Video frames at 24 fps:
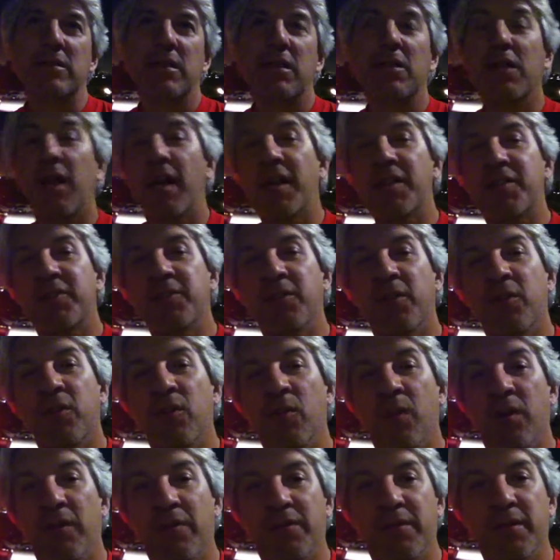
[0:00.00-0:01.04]
Client's very
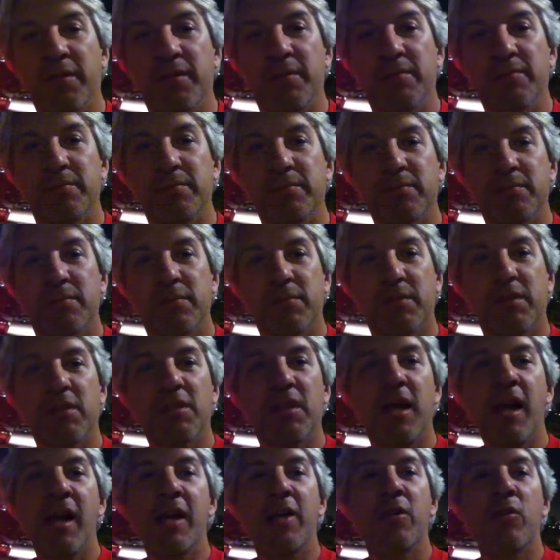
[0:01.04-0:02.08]
wealthy. The
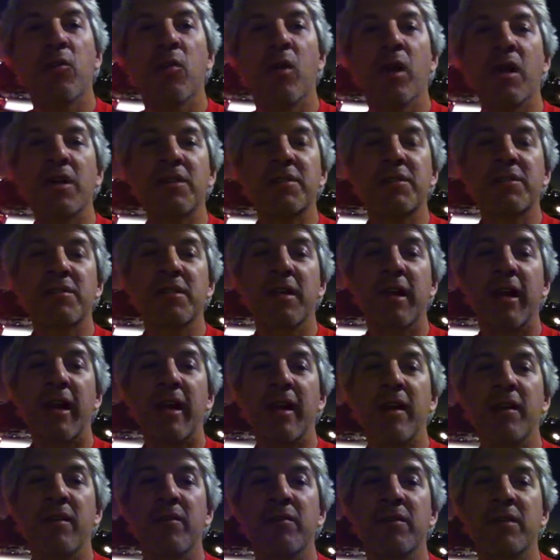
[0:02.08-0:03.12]
client wants to
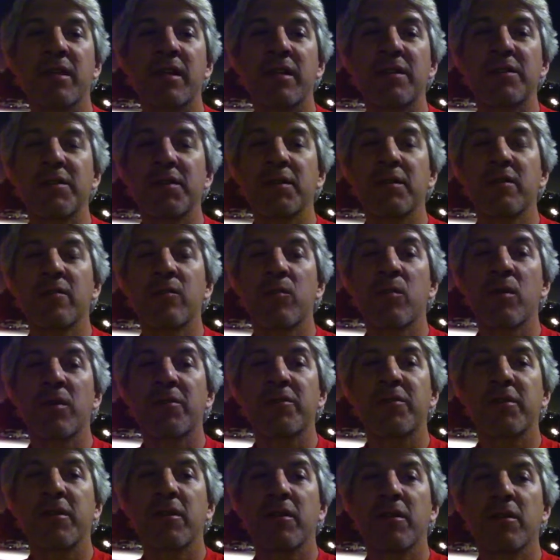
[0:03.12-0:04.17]
have an idea of
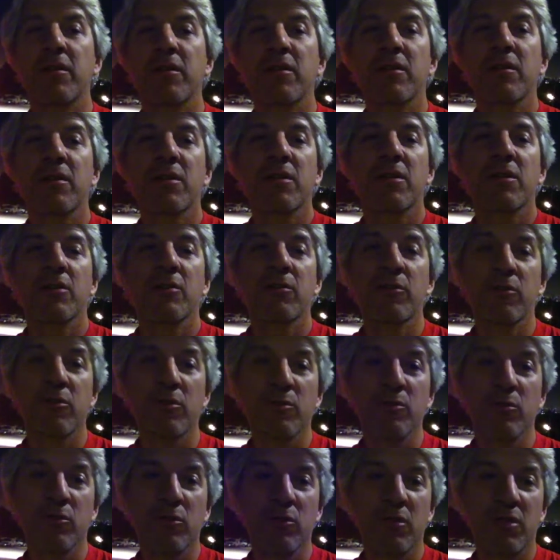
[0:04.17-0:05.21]
what their
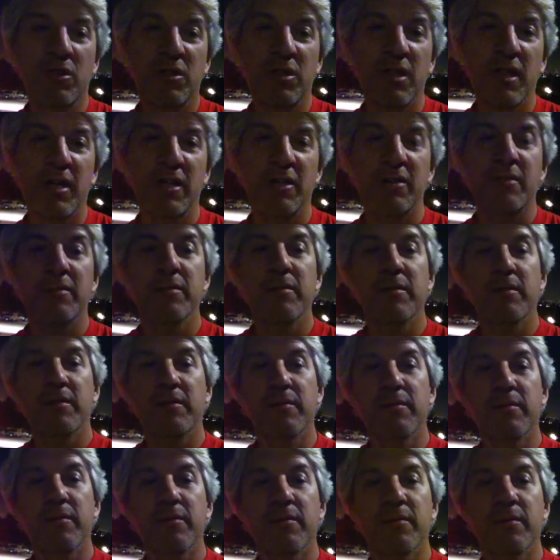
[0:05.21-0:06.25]
room will look like
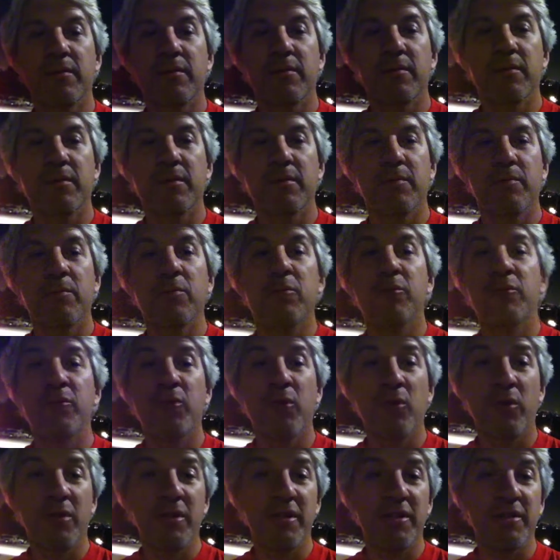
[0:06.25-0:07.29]

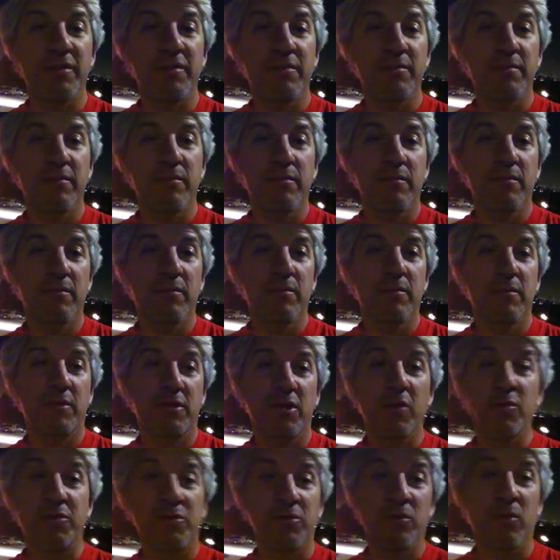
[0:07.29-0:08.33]
before he
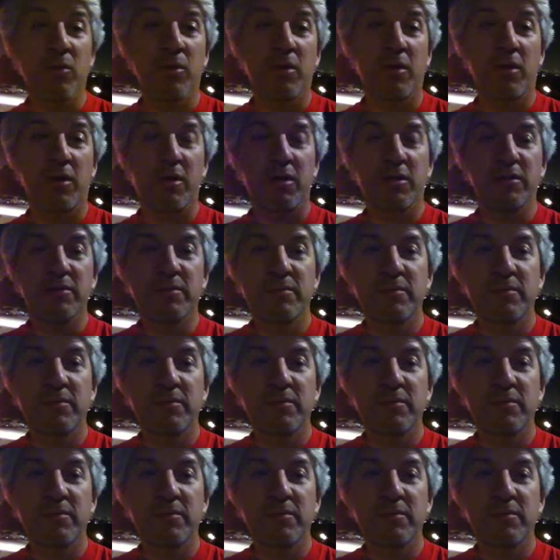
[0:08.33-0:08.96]
goes to work.